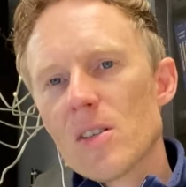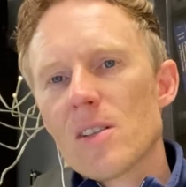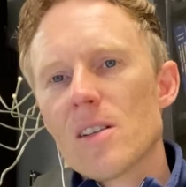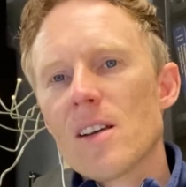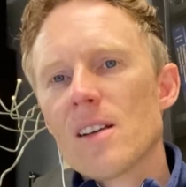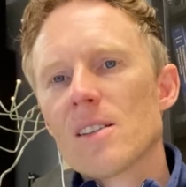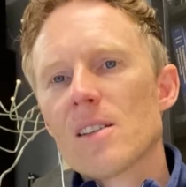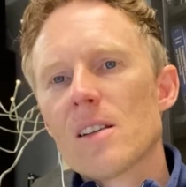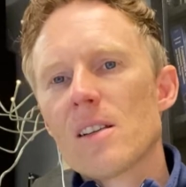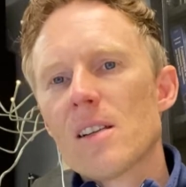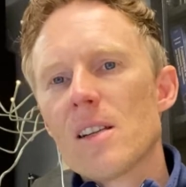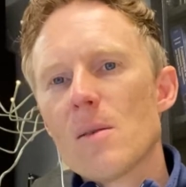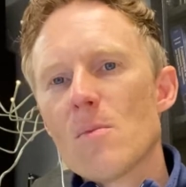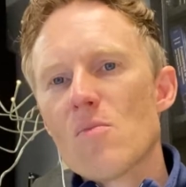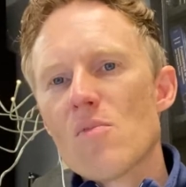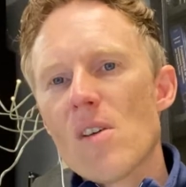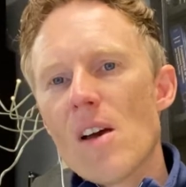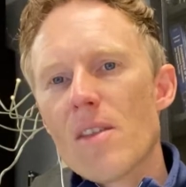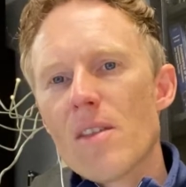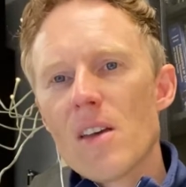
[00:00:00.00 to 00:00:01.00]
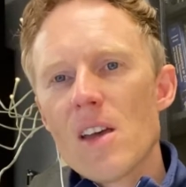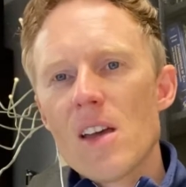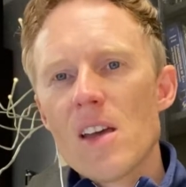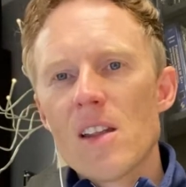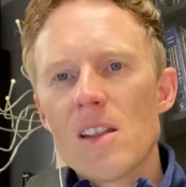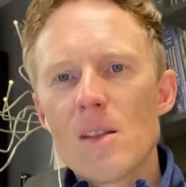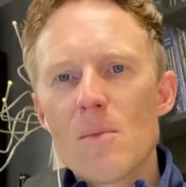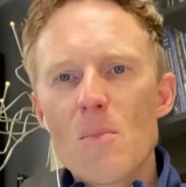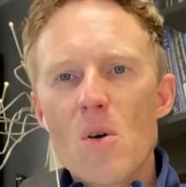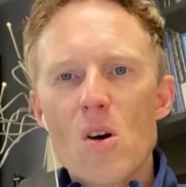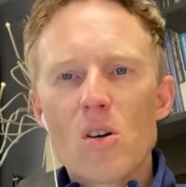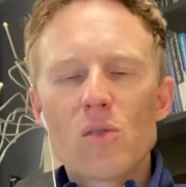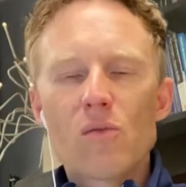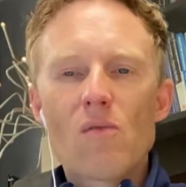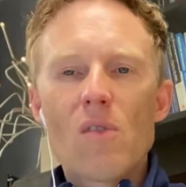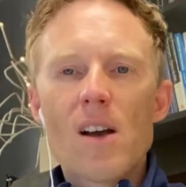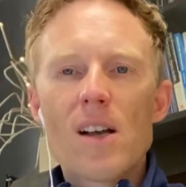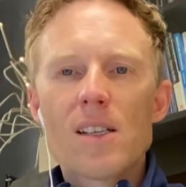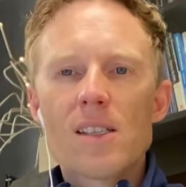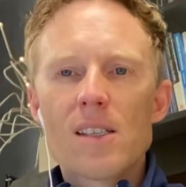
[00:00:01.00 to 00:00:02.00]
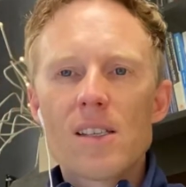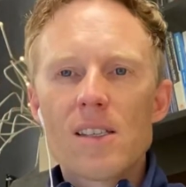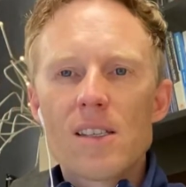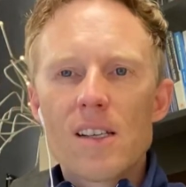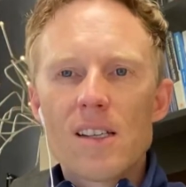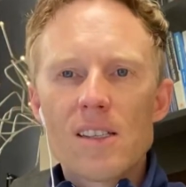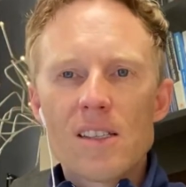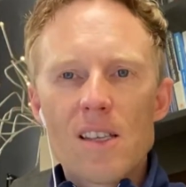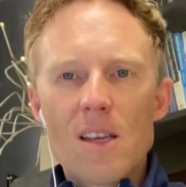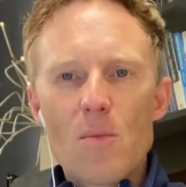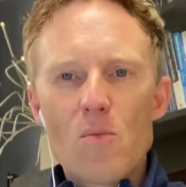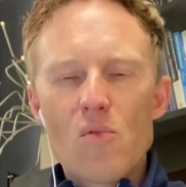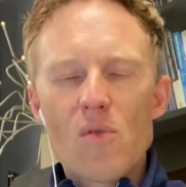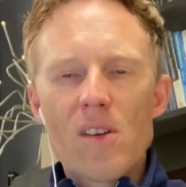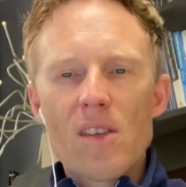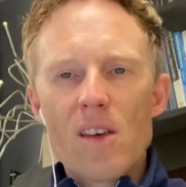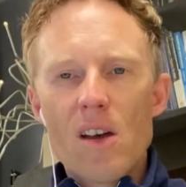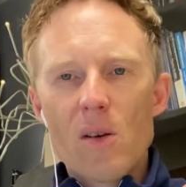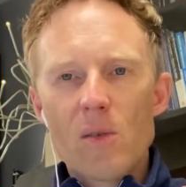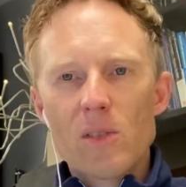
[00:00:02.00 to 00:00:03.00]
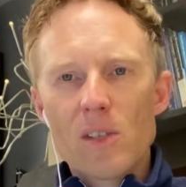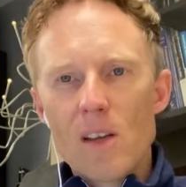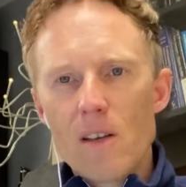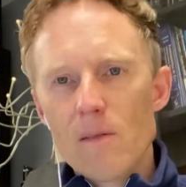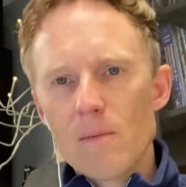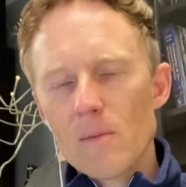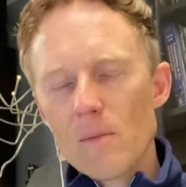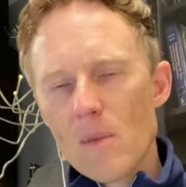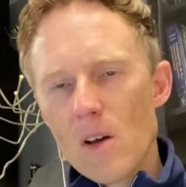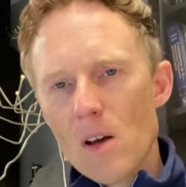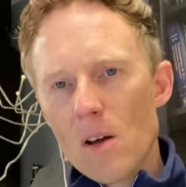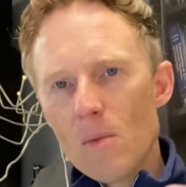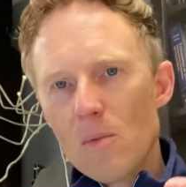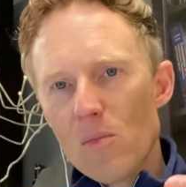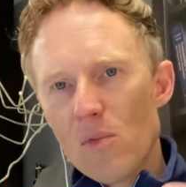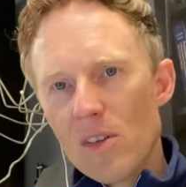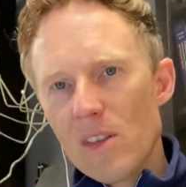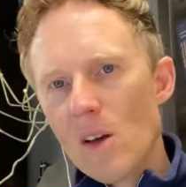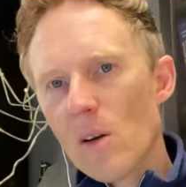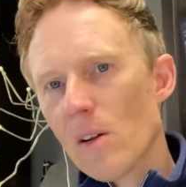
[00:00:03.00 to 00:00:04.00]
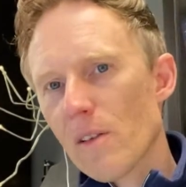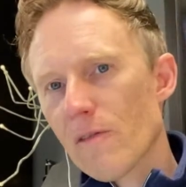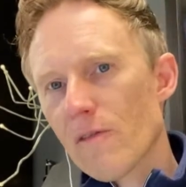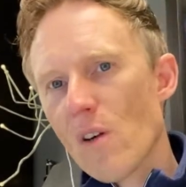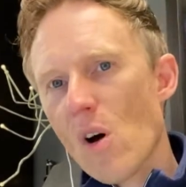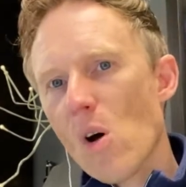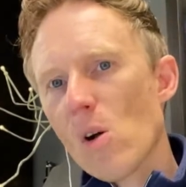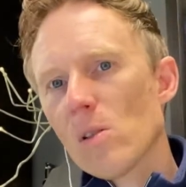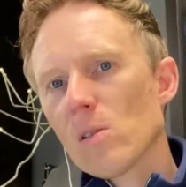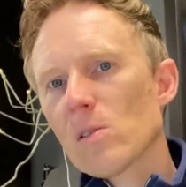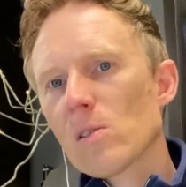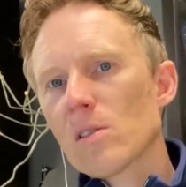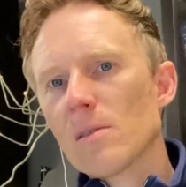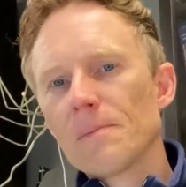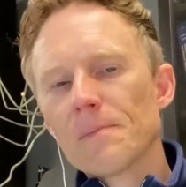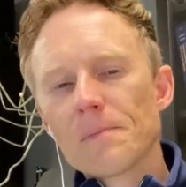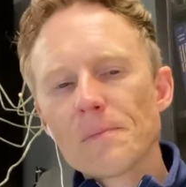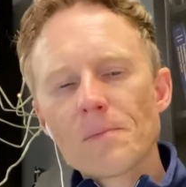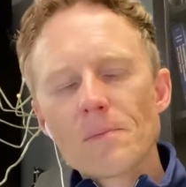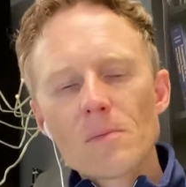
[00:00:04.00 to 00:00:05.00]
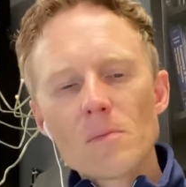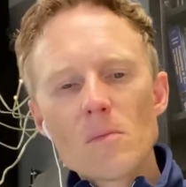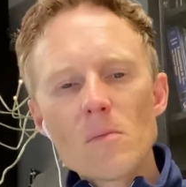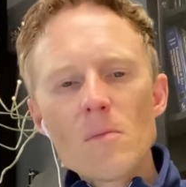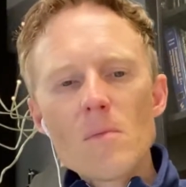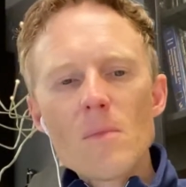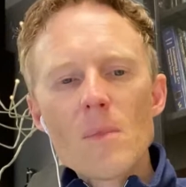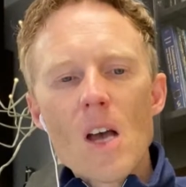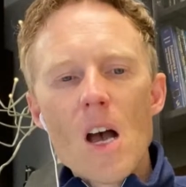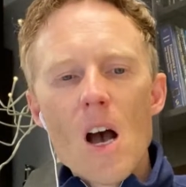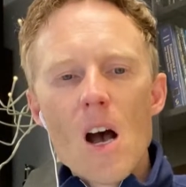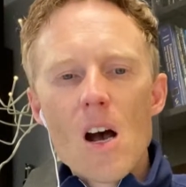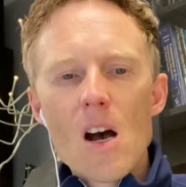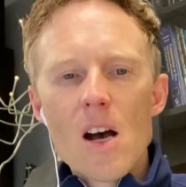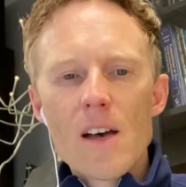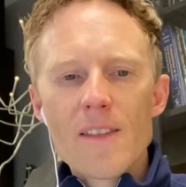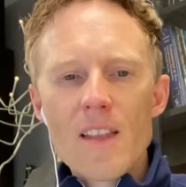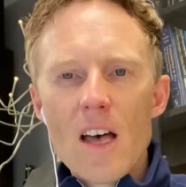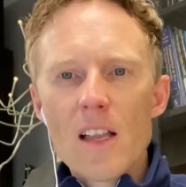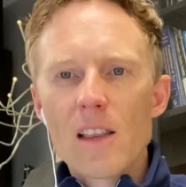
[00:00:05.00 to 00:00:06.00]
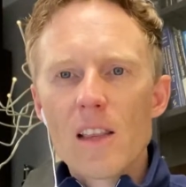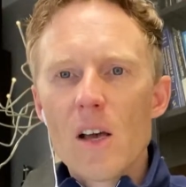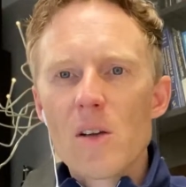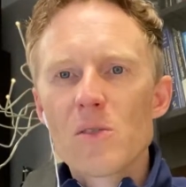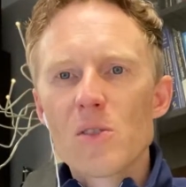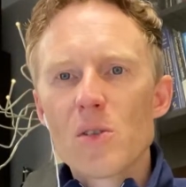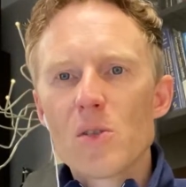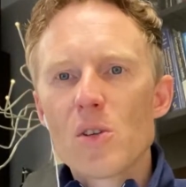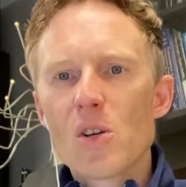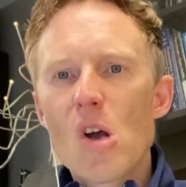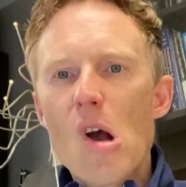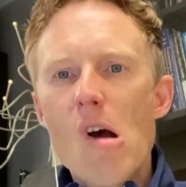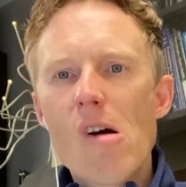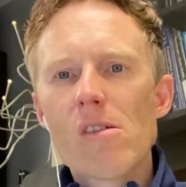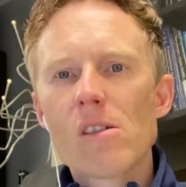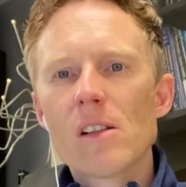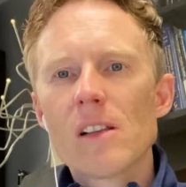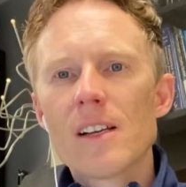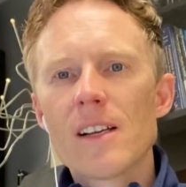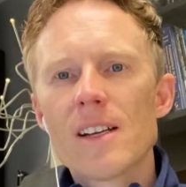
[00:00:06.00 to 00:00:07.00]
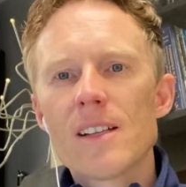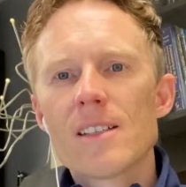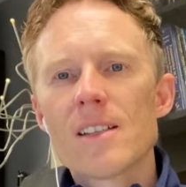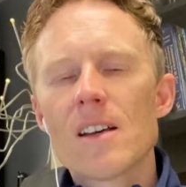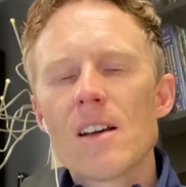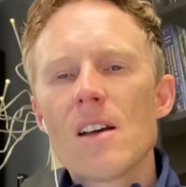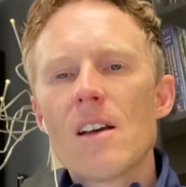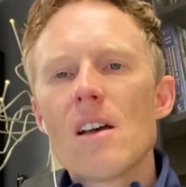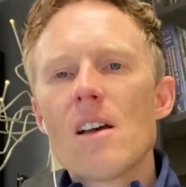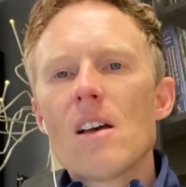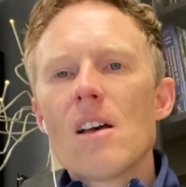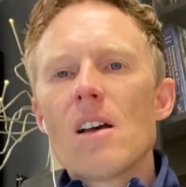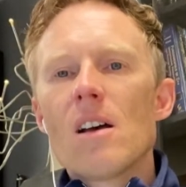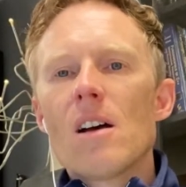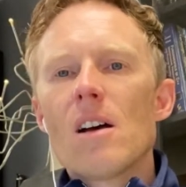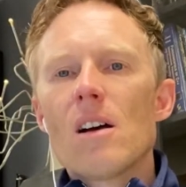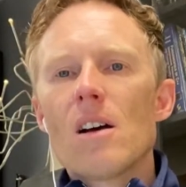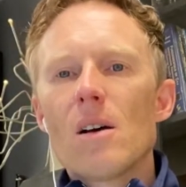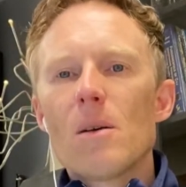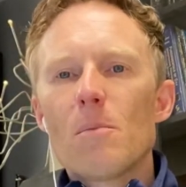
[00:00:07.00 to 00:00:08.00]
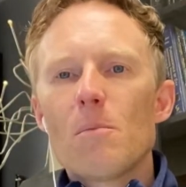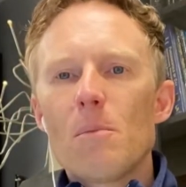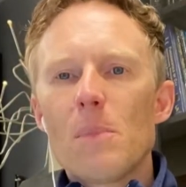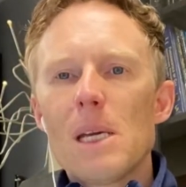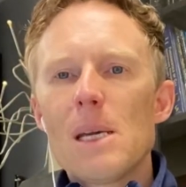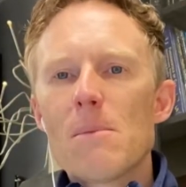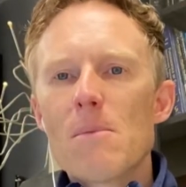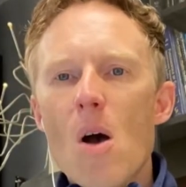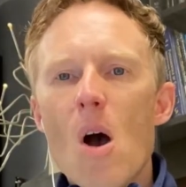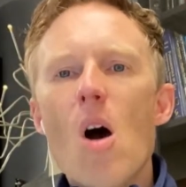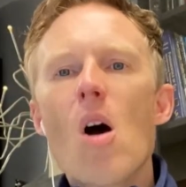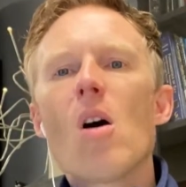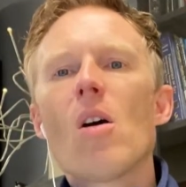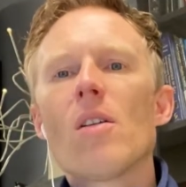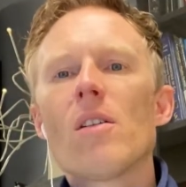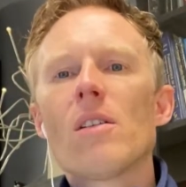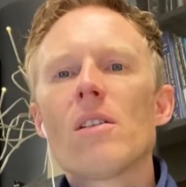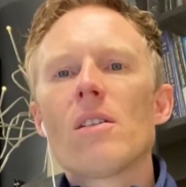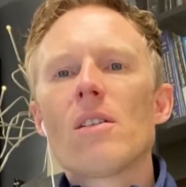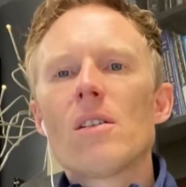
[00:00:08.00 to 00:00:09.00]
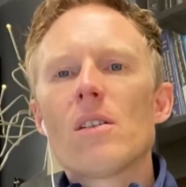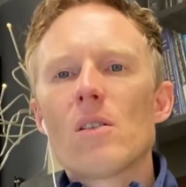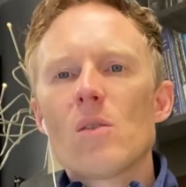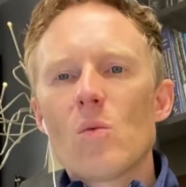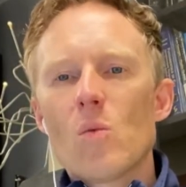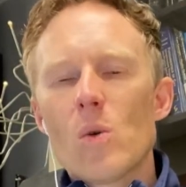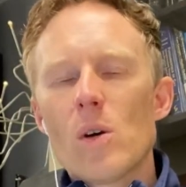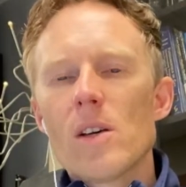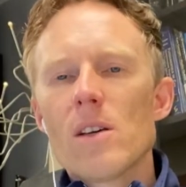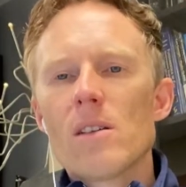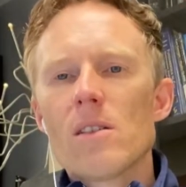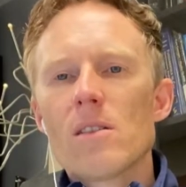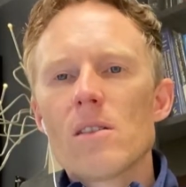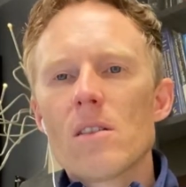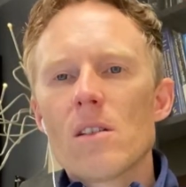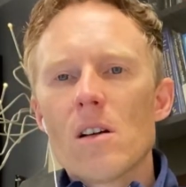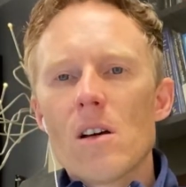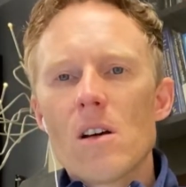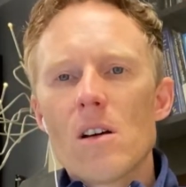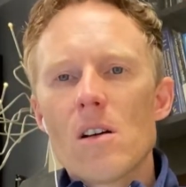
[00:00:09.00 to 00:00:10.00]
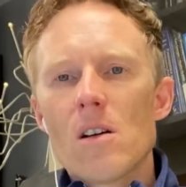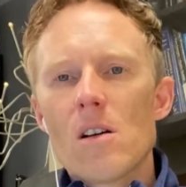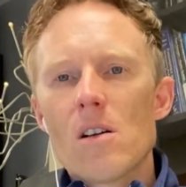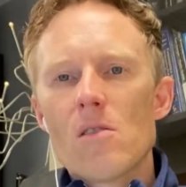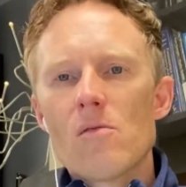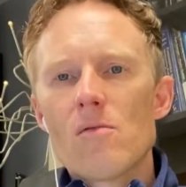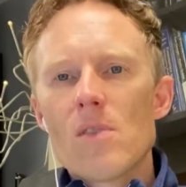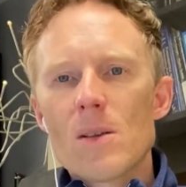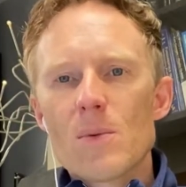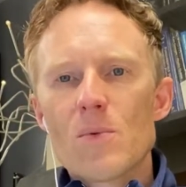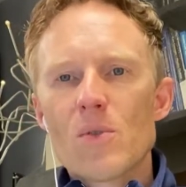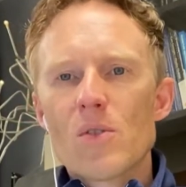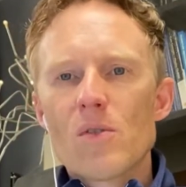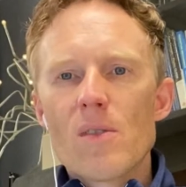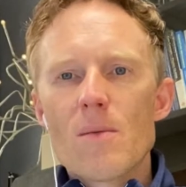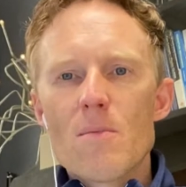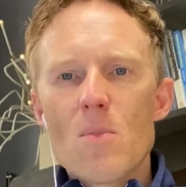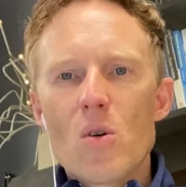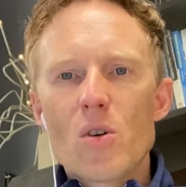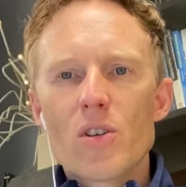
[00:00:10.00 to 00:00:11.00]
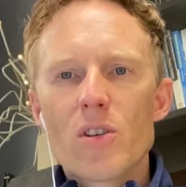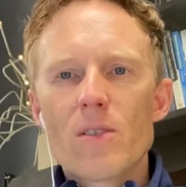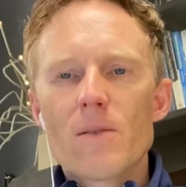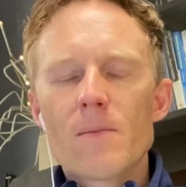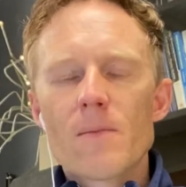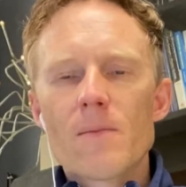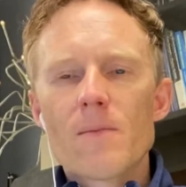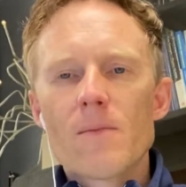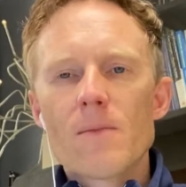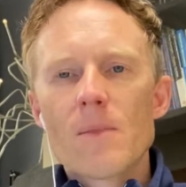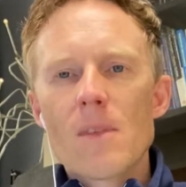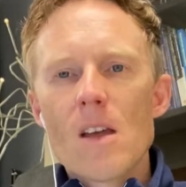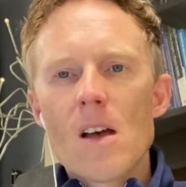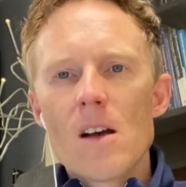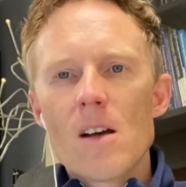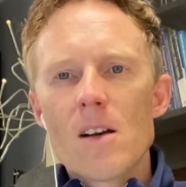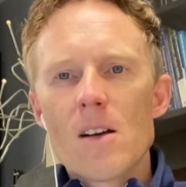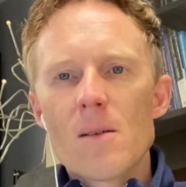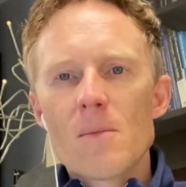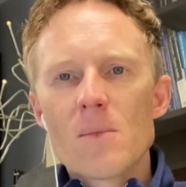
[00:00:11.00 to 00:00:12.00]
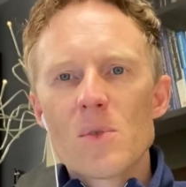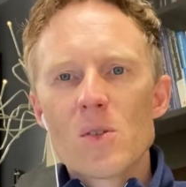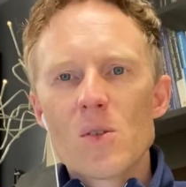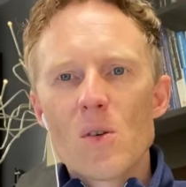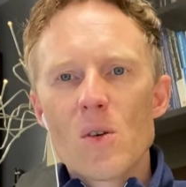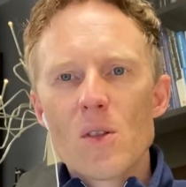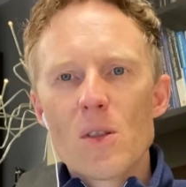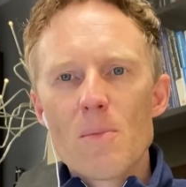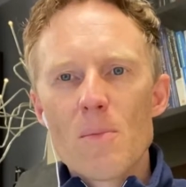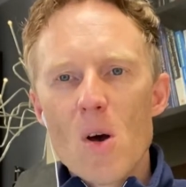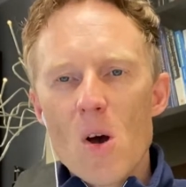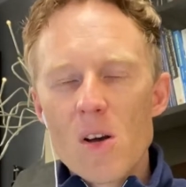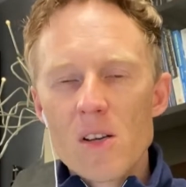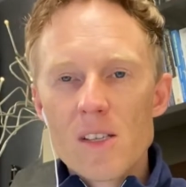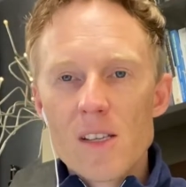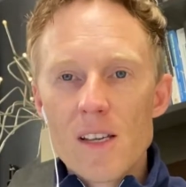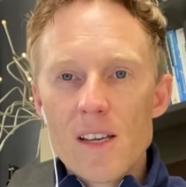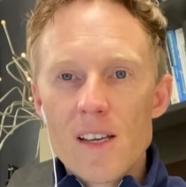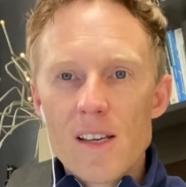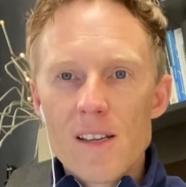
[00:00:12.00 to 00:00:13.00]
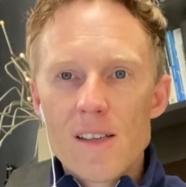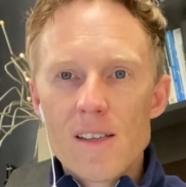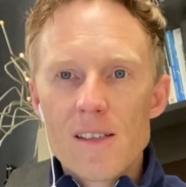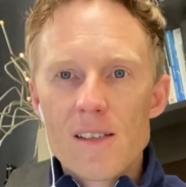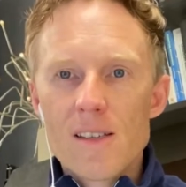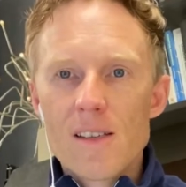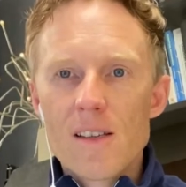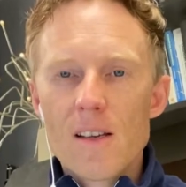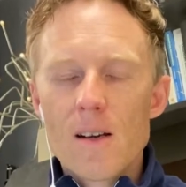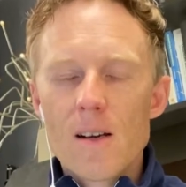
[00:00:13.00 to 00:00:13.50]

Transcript: takes a deep breath in, the box rises, and as they breathe out, it falls. And that allows you to correlate beam on with respiratory motion. So the box is